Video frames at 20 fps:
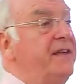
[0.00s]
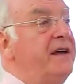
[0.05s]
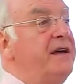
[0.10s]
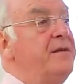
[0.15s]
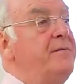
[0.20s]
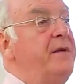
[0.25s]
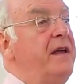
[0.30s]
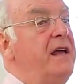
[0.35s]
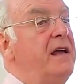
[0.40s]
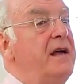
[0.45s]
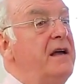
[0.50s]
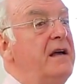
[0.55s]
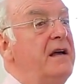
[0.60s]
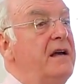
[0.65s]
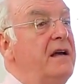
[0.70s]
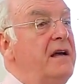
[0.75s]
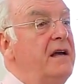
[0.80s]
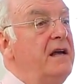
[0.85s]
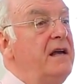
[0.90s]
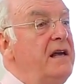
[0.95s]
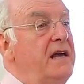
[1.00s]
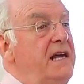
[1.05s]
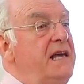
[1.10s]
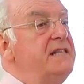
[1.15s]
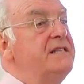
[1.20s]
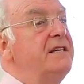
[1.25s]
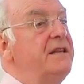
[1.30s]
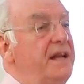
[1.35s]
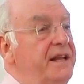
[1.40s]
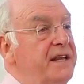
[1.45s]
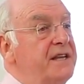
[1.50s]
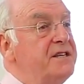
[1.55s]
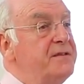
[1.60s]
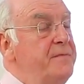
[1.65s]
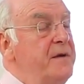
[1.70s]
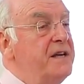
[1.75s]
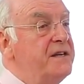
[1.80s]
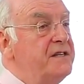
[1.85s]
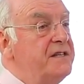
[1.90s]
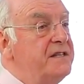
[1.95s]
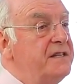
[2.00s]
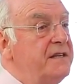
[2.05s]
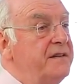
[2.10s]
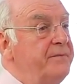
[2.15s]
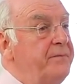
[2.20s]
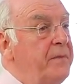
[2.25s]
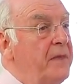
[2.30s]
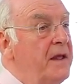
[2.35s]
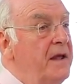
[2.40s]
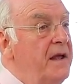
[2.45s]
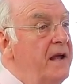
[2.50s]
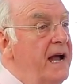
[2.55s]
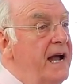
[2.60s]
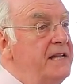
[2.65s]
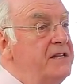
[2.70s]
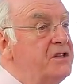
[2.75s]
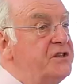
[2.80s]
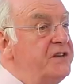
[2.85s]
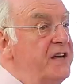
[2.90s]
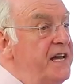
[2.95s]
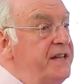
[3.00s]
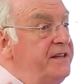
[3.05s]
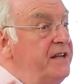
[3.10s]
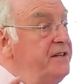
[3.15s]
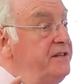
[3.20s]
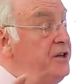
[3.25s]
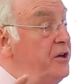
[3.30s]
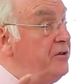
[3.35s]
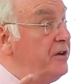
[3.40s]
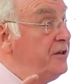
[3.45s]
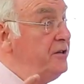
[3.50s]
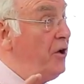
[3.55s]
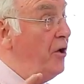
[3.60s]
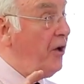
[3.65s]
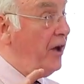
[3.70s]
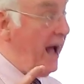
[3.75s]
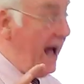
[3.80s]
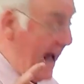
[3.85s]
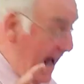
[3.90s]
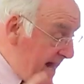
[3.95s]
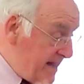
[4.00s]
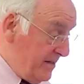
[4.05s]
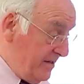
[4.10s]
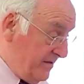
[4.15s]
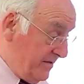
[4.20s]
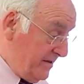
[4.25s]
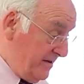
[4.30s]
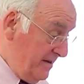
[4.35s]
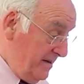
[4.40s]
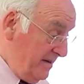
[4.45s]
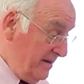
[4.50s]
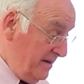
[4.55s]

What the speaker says: that can be easily dismissed. And certainly you can't